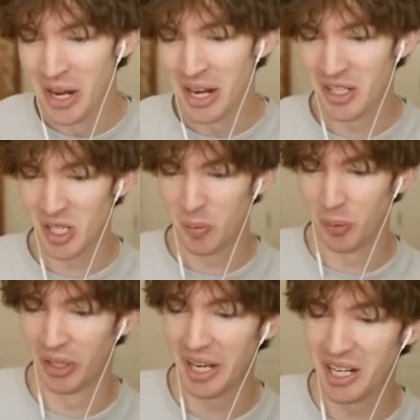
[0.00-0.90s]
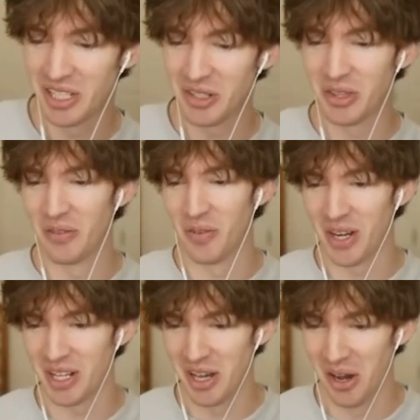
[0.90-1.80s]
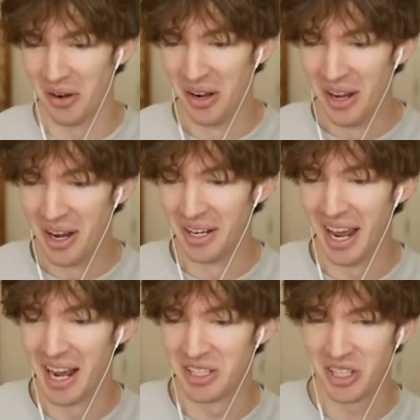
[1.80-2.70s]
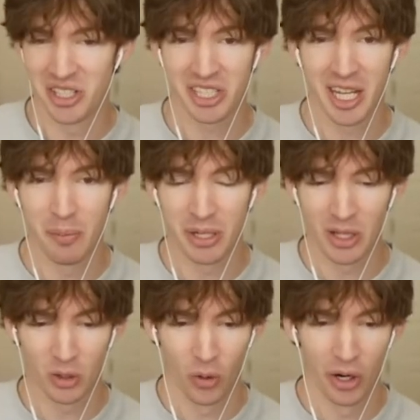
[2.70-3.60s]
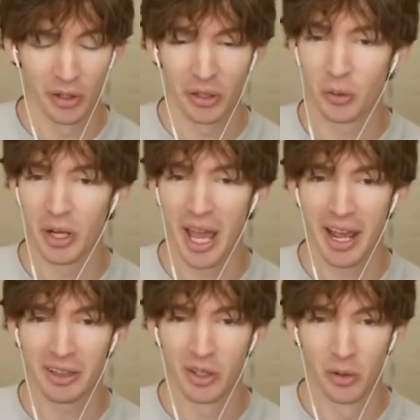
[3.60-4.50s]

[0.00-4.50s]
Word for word: he just plays you the video and has a Skibidi toilet react